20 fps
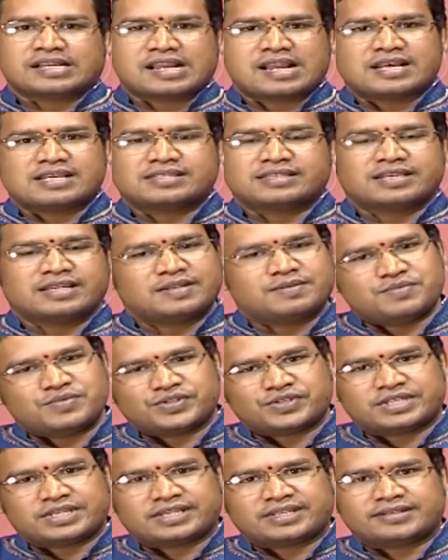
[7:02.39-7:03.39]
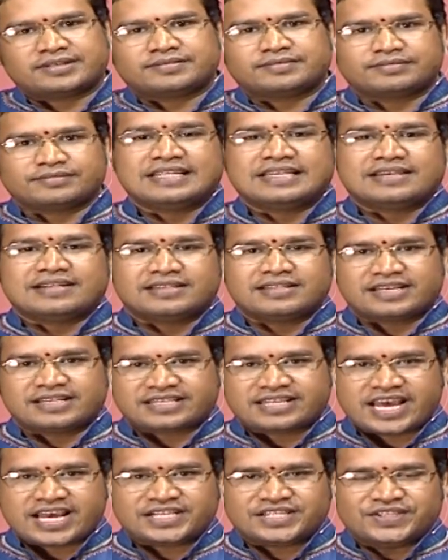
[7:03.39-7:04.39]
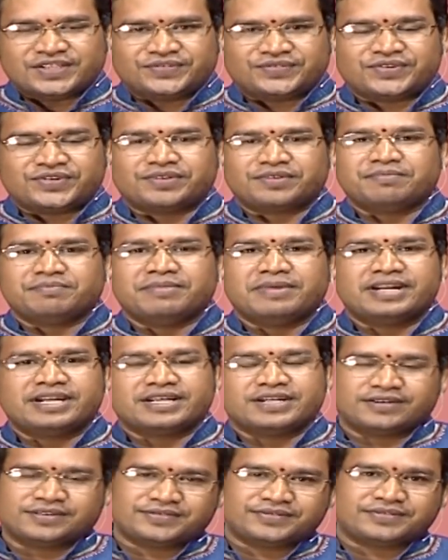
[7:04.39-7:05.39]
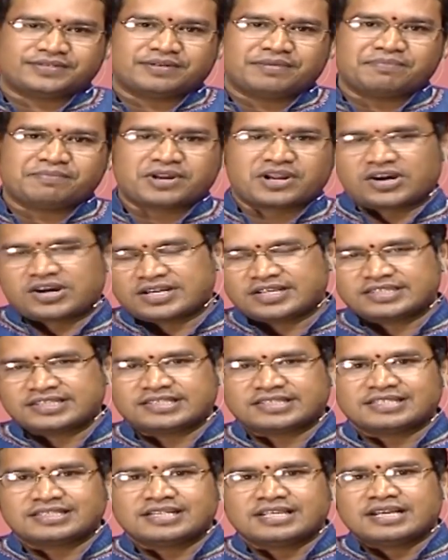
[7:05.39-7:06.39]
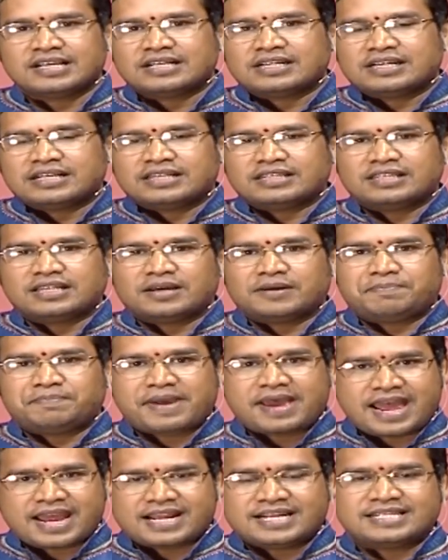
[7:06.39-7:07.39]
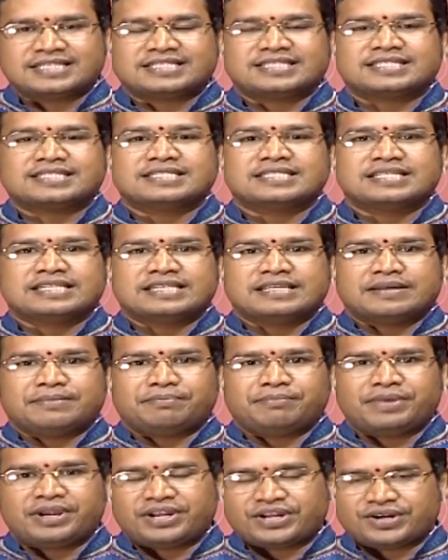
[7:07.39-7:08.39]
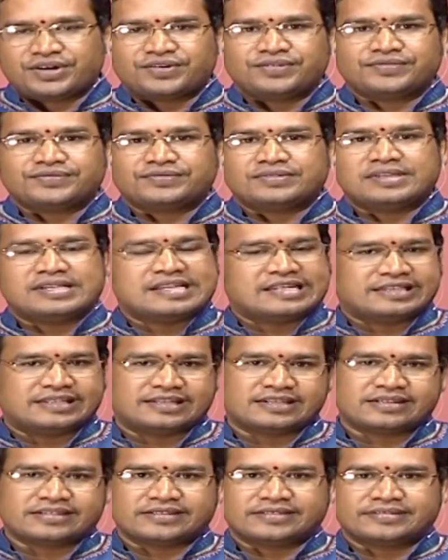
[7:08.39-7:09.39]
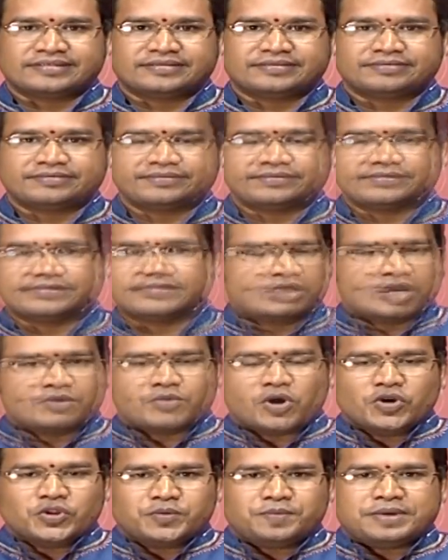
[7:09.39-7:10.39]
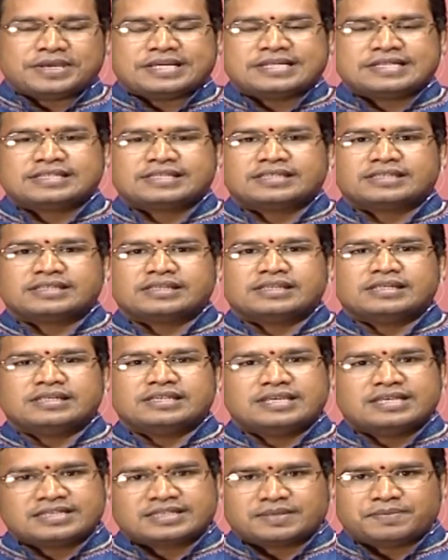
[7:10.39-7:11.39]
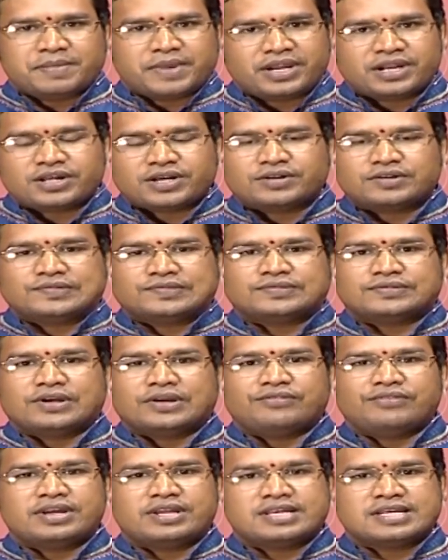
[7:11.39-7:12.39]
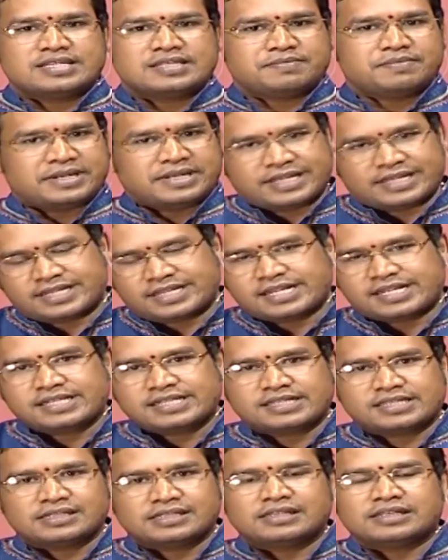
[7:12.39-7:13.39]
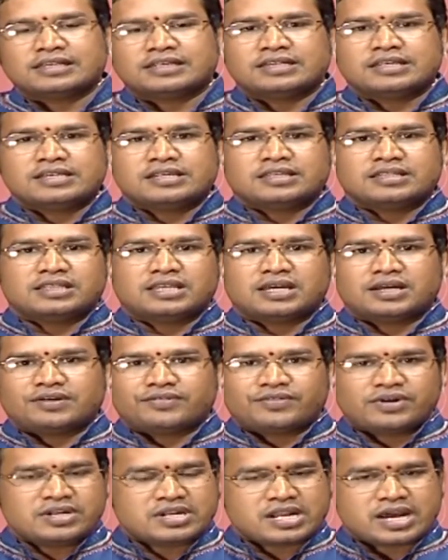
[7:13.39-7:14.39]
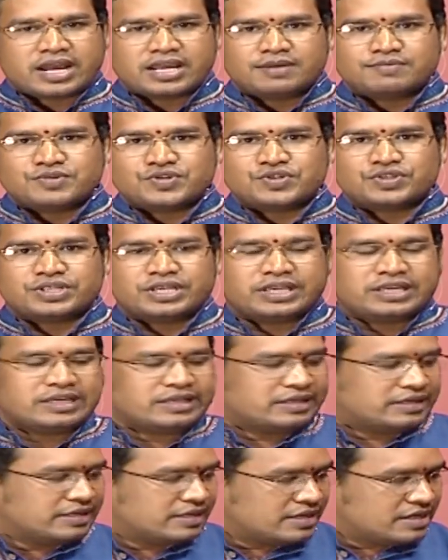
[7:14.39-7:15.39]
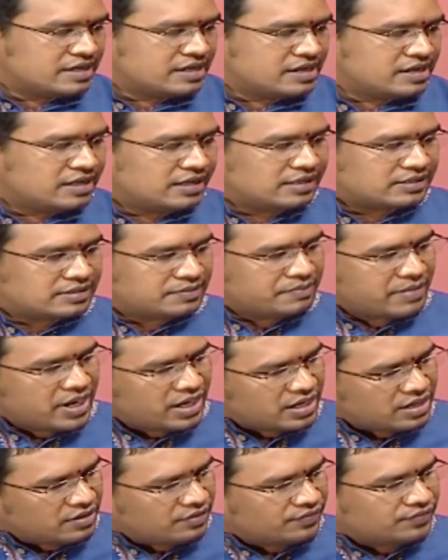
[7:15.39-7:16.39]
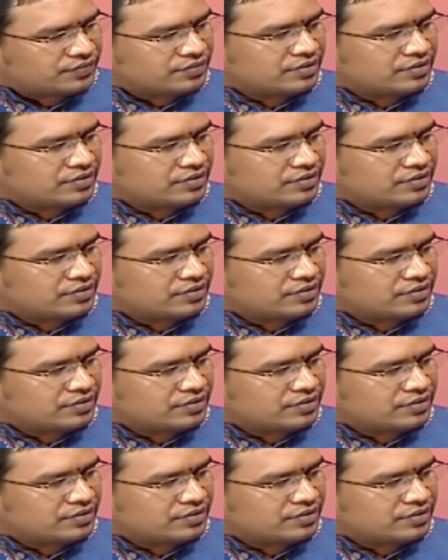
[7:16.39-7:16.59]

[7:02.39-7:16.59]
classical music. The saxophone made of brass, the pads made of leather. The mouthpiece is made of various materials. The one I am using is made of